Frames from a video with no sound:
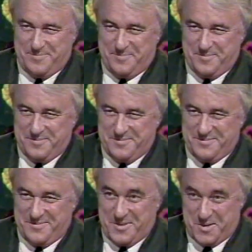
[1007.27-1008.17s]
Um,
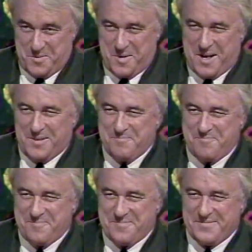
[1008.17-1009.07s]
you did well.
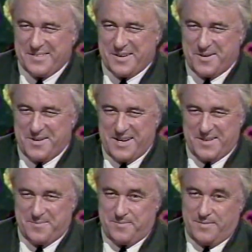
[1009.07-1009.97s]
Thank you. All right.
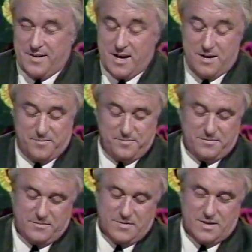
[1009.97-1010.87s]
Now,
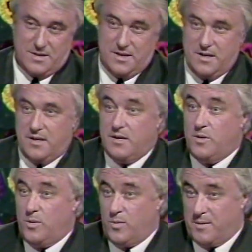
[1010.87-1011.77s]

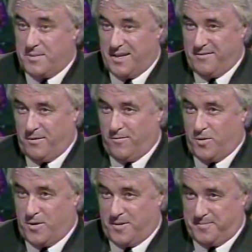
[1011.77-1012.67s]
we're up to level
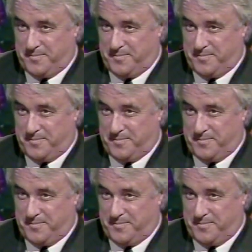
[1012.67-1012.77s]
four.